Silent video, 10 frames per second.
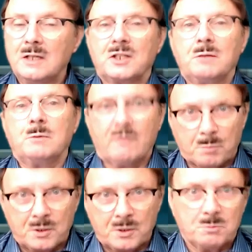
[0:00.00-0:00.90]
See, we have a
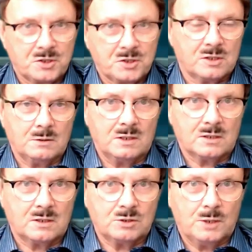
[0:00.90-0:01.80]
principal
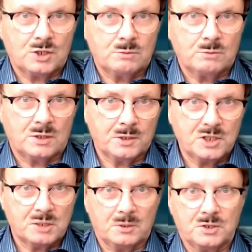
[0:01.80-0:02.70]
situation where the
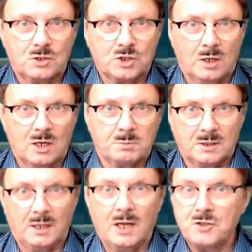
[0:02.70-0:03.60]
principal is in charge,
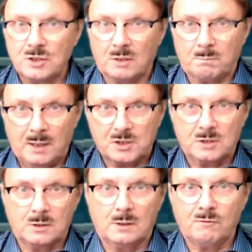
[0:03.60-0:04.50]
but the agent's not
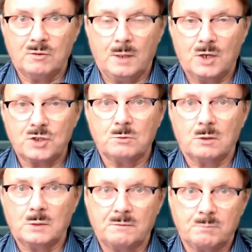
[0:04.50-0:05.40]
passing on the information.
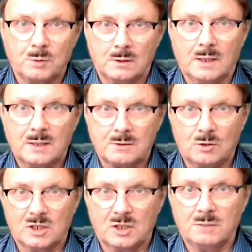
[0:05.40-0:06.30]
Well, we're putting that
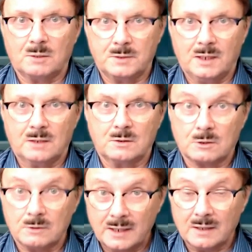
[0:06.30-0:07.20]
document up now to
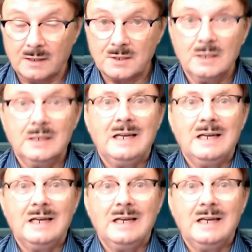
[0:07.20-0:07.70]
correct that.